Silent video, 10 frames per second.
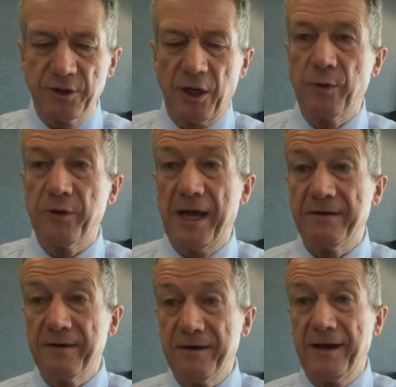So, with
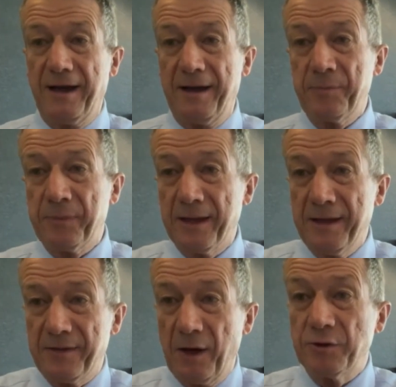that, um,
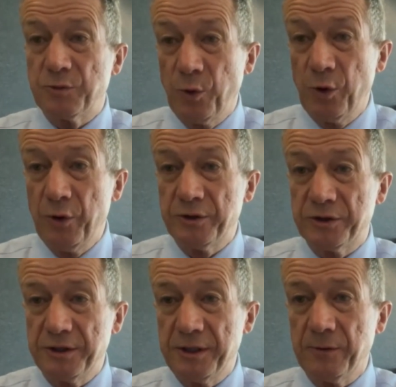those
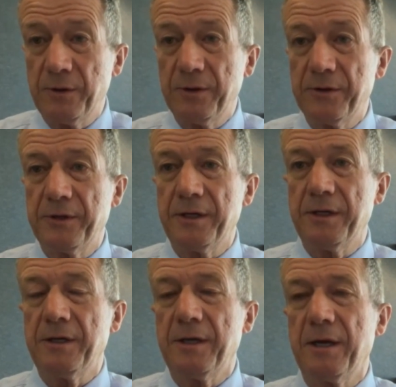words, Neil,
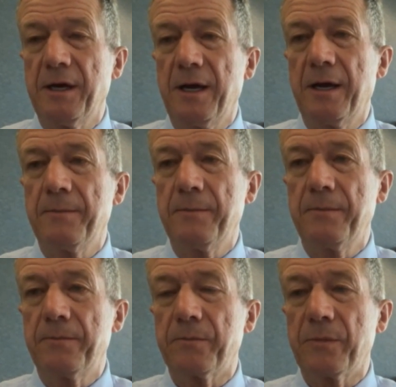the
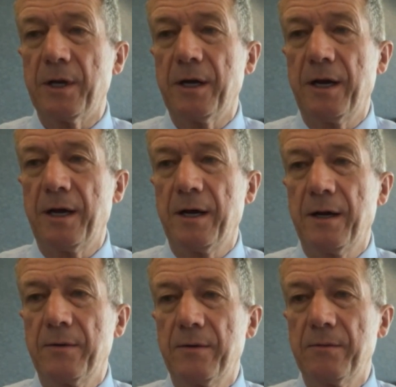um,
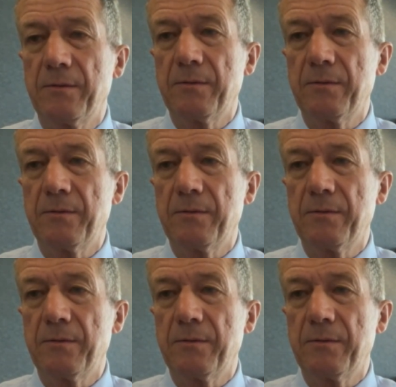uh,